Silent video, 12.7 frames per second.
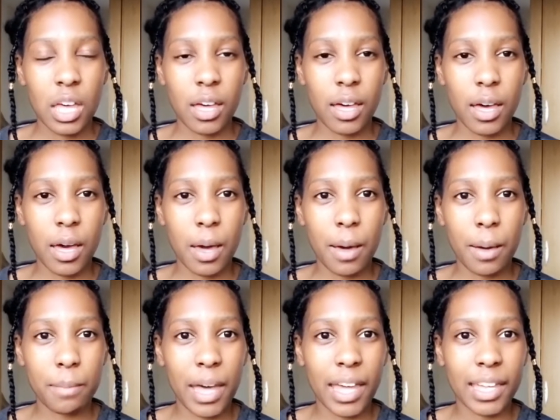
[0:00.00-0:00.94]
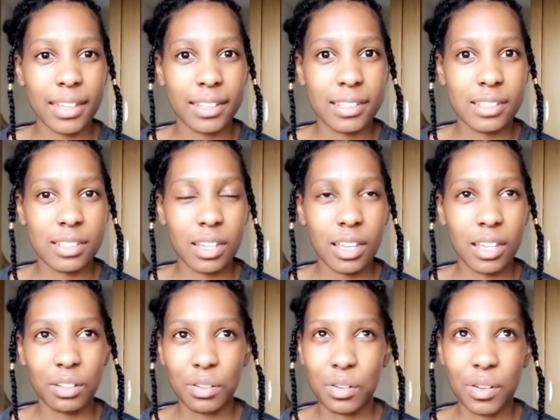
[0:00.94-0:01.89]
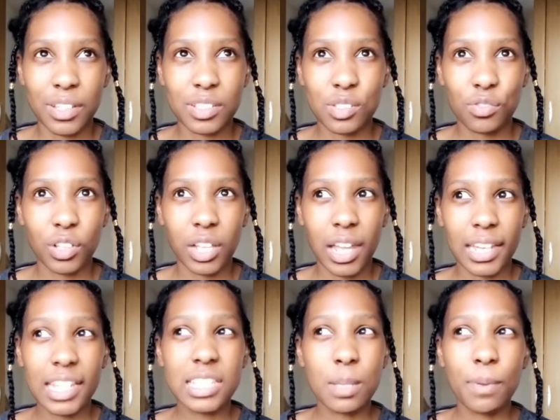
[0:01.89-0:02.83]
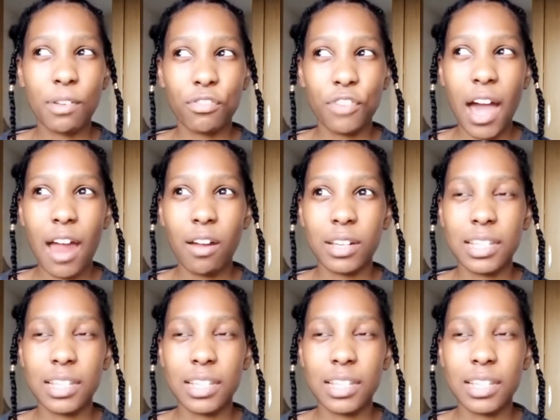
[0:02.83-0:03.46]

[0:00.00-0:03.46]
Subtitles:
And I don't know, I just feel like it's a bit far.